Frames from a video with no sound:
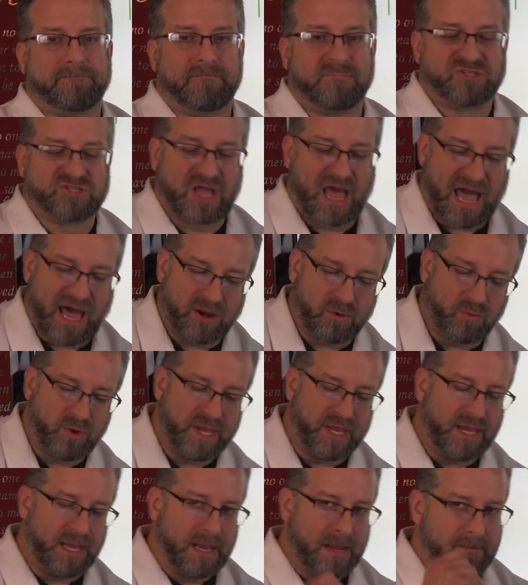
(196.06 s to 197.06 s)
So how do
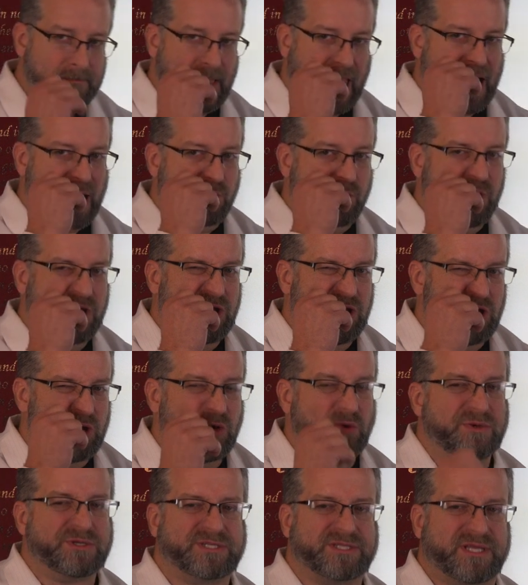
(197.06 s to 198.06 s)
we how do we
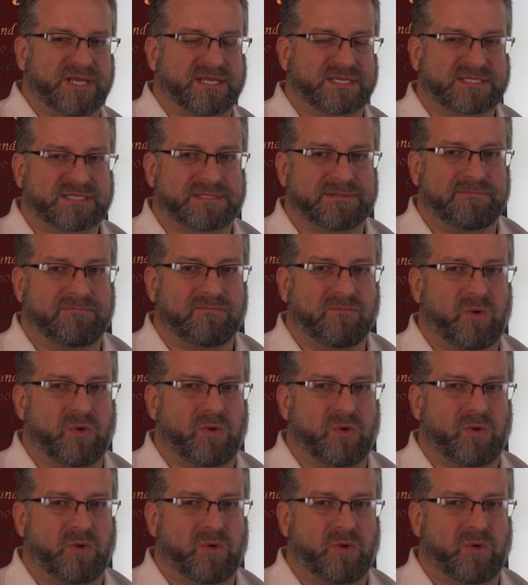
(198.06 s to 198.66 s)
use this?